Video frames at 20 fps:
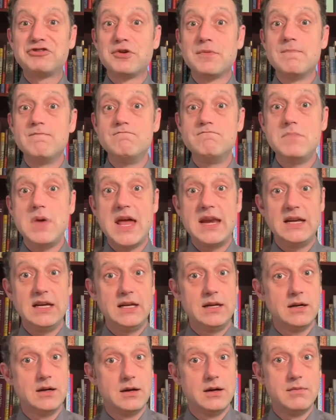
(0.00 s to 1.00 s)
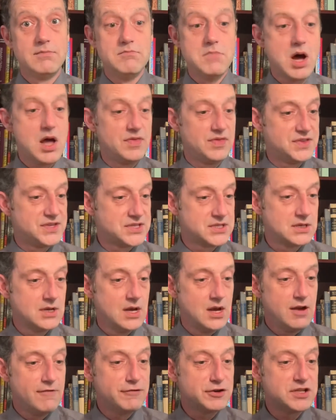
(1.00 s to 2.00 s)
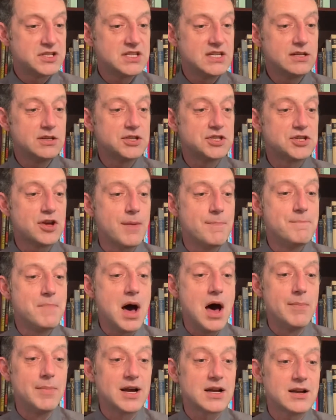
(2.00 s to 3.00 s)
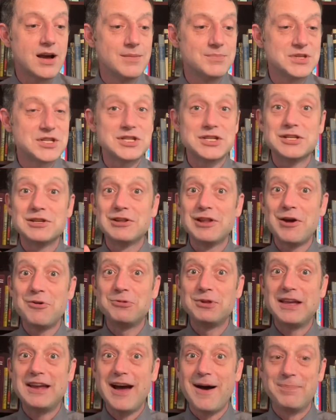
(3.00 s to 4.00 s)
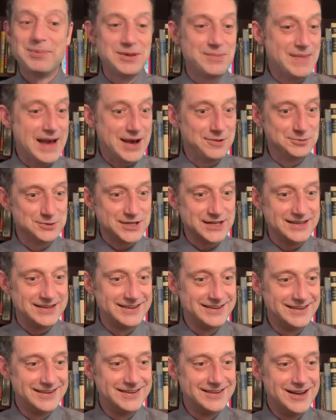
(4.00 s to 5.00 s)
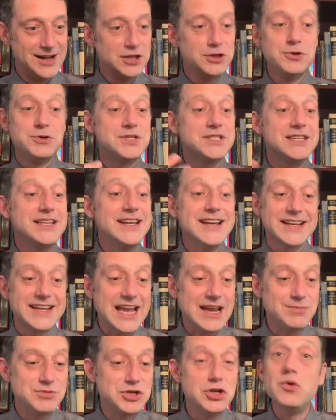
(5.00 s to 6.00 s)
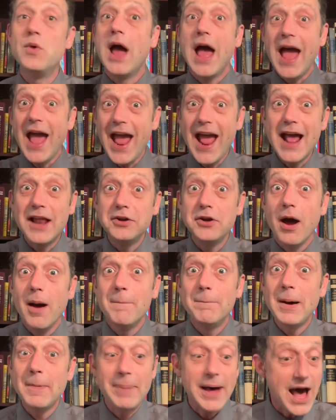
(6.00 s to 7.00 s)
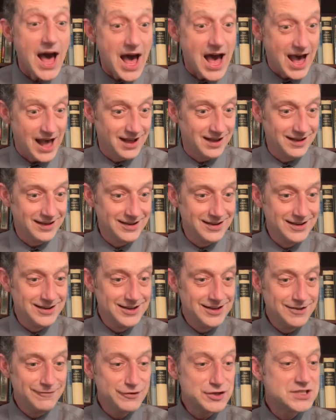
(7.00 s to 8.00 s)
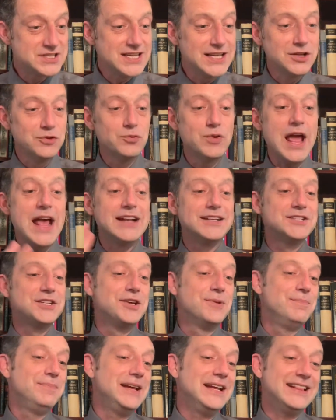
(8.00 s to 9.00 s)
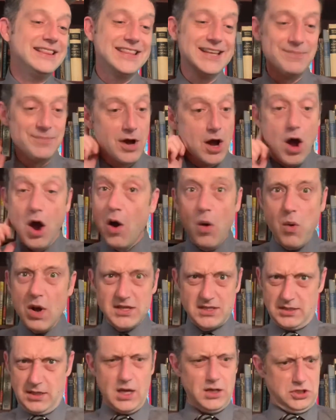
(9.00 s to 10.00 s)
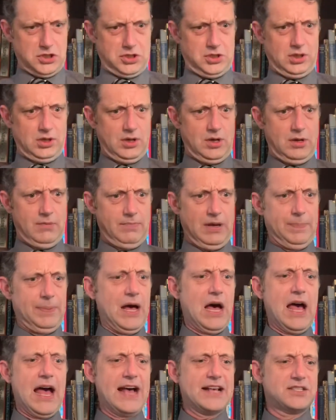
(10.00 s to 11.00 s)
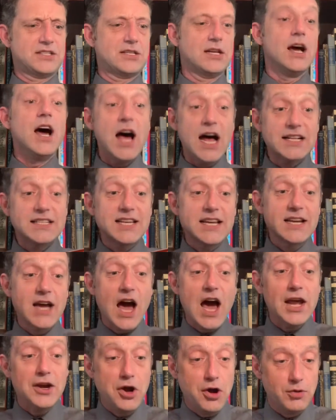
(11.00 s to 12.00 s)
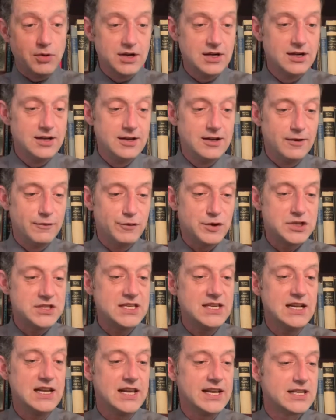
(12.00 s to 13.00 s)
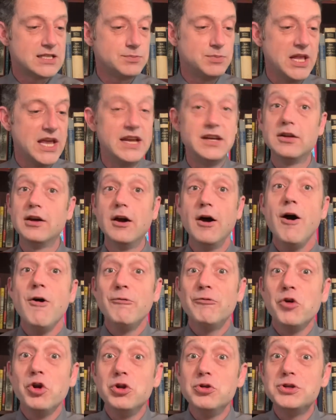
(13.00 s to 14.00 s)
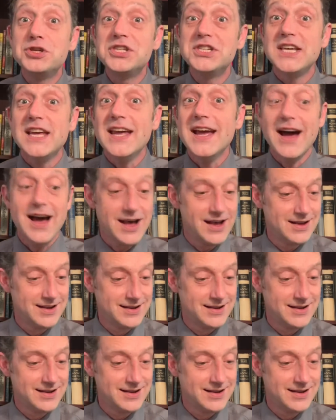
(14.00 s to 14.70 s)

many months, Facile saw Mama come slowly up the mountain. Lucia came too, and Papa! Facile ran to meet them. What's this? Papa asked. A ticado, Facile explained. For Lucia.